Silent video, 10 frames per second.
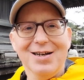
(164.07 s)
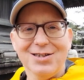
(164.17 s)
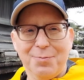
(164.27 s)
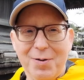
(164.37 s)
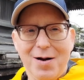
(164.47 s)

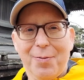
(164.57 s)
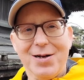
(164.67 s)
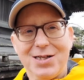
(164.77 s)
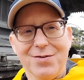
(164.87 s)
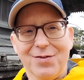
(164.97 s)
And this
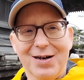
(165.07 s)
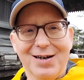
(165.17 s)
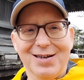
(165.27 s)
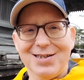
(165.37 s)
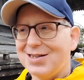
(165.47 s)
original place
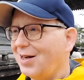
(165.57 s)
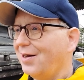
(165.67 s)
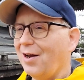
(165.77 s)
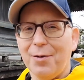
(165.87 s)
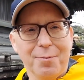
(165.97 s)
was
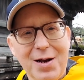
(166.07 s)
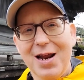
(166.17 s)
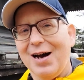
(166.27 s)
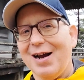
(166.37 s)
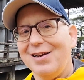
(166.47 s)
here since
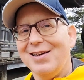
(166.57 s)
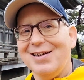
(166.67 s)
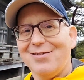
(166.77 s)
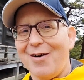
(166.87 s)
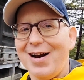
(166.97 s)

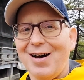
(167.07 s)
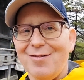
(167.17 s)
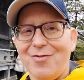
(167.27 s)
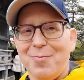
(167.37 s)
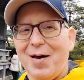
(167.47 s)

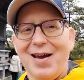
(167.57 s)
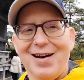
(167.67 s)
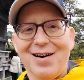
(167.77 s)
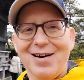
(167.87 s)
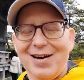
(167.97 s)
900 or
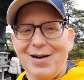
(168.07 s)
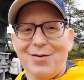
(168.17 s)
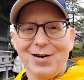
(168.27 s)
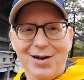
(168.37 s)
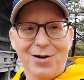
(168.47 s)
80,
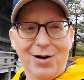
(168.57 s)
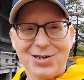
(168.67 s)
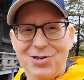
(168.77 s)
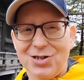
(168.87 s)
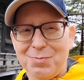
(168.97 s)
so pretty
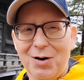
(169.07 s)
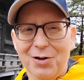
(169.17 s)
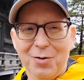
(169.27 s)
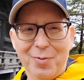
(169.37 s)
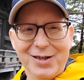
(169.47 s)
impressive.
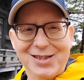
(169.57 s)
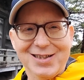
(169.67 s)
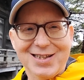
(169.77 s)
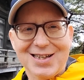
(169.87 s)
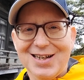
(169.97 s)
It's just
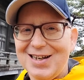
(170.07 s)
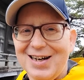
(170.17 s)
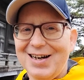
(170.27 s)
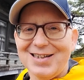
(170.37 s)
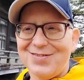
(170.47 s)
on a
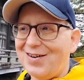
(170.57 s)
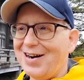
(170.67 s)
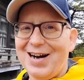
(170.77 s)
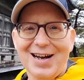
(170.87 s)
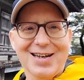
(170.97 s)
mini
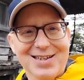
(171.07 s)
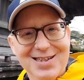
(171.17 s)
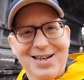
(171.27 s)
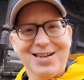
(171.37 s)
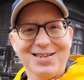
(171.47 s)
island right
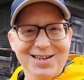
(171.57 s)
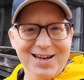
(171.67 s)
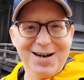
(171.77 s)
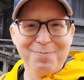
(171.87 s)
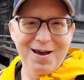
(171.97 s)
off the
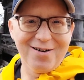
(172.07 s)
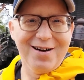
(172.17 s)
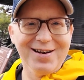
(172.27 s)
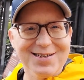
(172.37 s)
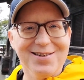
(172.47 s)
bay here.
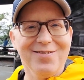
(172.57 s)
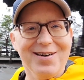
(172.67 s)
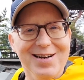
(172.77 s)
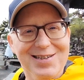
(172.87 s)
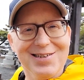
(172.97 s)
You
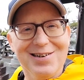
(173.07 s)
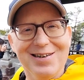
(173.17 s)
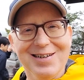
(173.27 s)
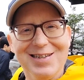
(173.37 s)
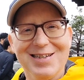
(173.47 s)
cross 2
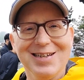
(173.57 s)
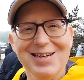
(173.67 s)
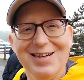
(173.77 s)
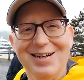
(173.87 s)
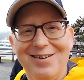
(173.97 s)
small little
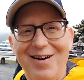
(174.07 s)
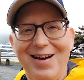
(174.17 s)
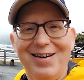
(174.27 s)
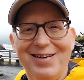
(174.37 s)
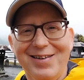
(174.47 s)
bridges.
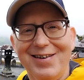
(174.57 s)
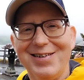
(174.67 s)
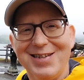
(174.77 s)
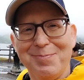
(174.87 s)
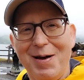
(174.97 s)
It's
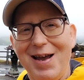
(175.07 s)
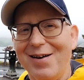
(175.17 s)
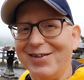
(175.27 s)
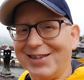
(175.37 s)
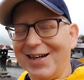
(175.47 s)
very
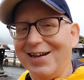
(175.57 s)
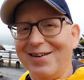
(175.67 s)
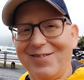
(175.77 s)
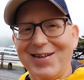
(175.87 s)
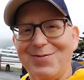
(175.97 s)
nice, and as
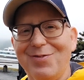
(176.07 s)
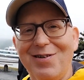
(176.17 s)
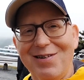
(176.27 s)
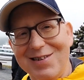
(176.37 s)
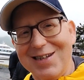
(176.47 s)
you kind of pan
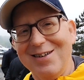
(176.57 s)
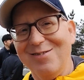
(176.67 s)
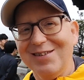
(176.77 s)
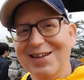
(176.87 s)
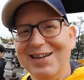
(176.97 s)
around, you see
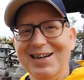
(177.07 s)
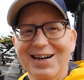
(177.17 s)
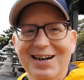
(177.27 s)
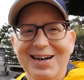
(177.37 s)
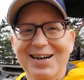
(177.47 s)
the various
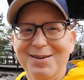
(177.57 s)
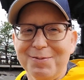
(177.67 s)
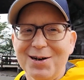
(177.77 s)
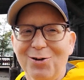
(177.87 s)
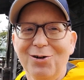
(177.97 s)
tourists
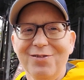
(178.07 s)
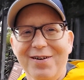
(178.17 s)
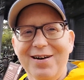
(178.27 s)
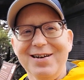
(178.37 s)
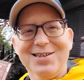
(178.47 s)

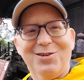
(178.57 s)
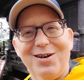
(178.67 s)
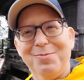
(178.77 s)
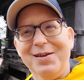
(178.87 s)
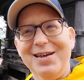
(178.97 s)
around, and
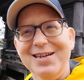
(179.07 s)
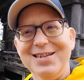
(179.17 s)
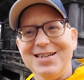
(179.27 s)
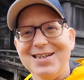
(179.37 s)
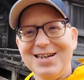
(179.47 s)
there's the
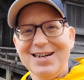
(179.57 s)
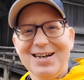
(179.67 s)
bay, which I